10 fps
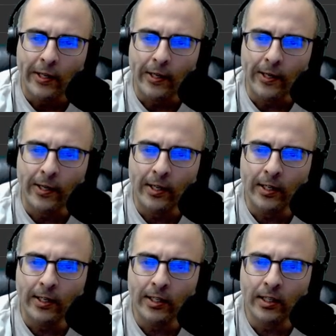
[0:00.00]

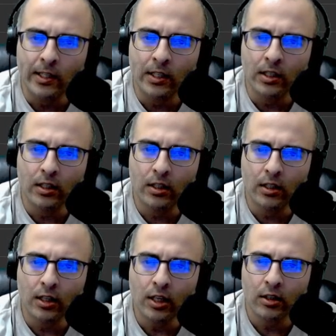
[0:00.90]
And
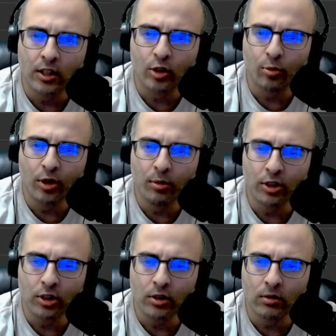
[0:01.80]
yeah, that's pretty much
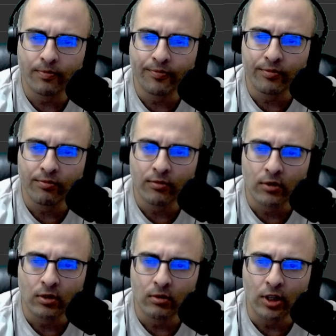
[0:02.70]
it.
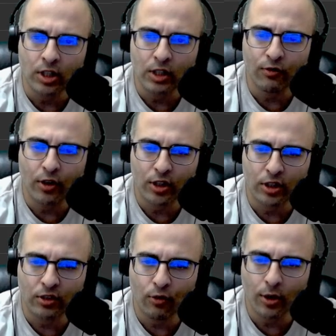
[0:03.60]
Yeah, change the font
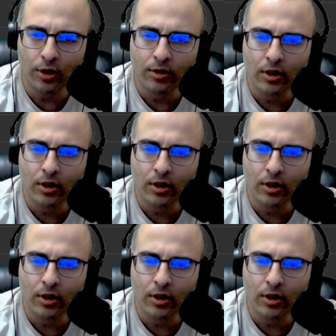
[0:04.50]
size if you want.